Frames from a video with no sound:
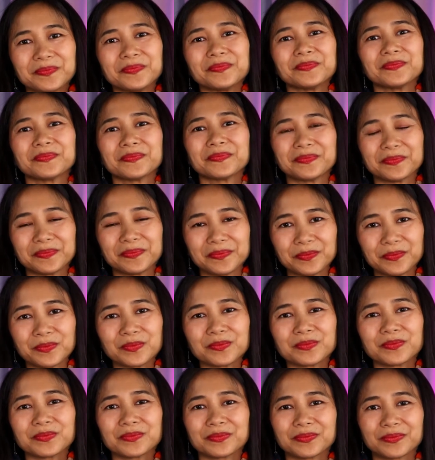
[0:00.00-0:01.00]

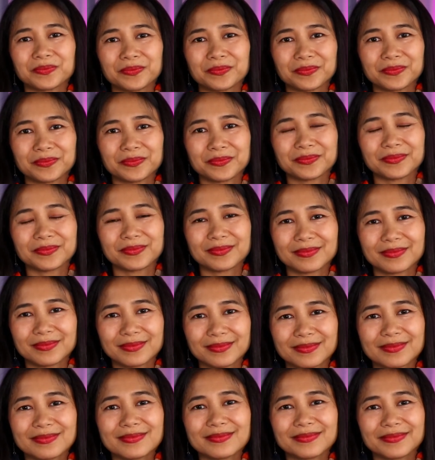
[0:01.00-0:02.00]

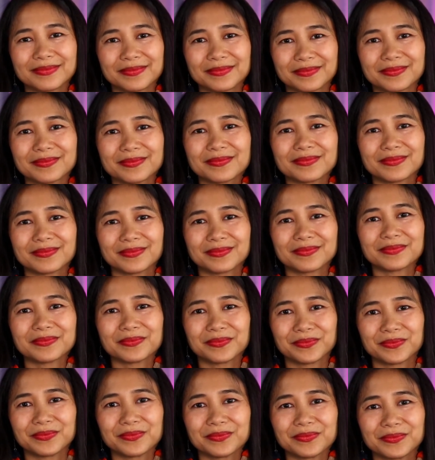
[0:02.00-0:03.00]

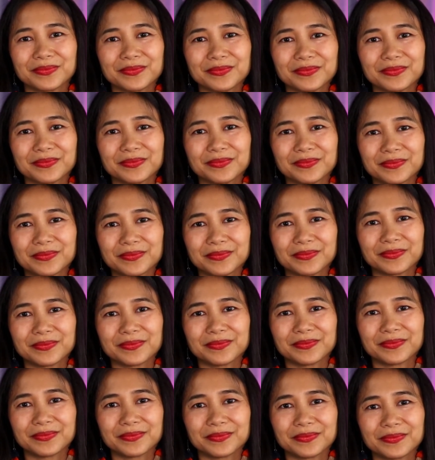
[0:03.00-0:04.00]

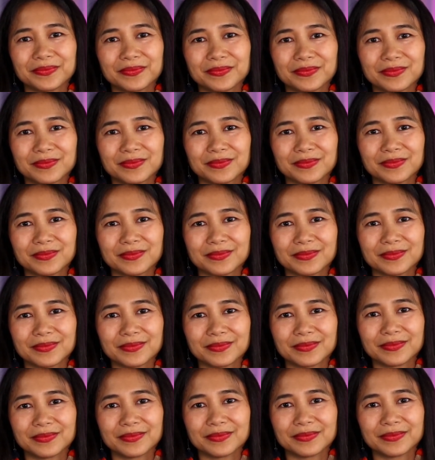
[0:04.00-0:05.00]

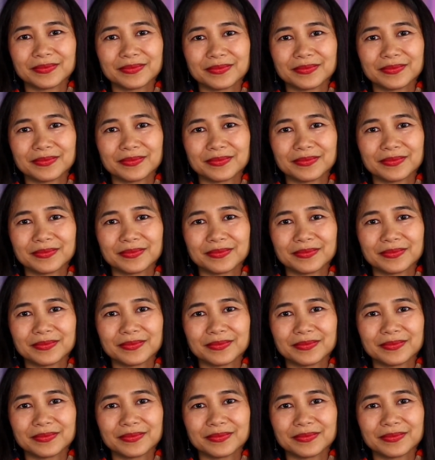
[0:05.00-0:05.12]
The person shown says nothing.